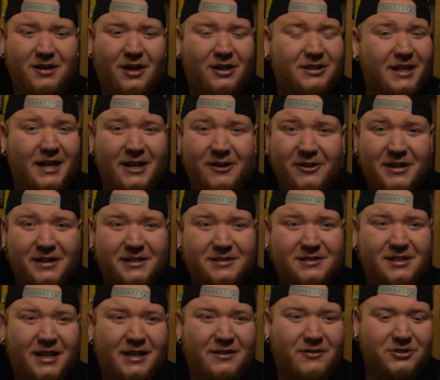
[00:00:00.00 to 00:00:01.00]

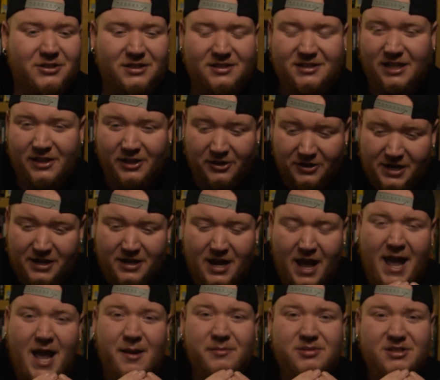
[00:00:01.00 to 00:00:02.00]
Hilarious, like they're just sitting there eating
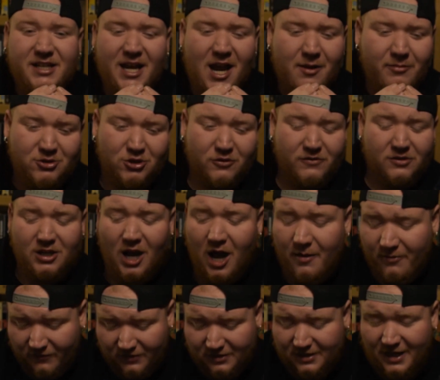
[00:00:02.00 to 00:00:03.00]
ham sandwich over
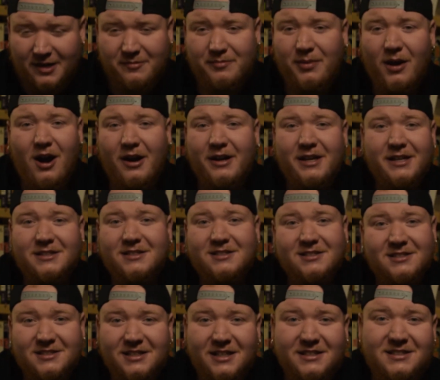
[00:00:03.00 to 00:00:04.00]
top of a dead body.
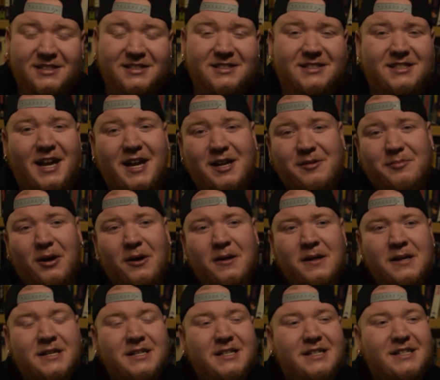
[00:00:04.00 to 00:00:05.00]
It's it's insane,
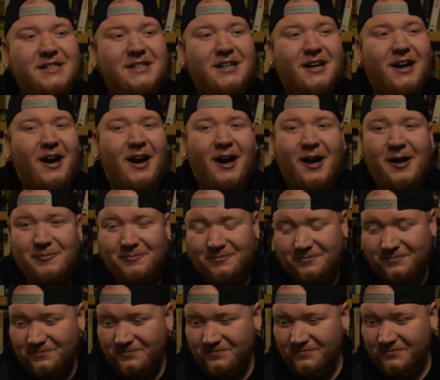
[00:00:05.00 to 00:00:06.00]
but um,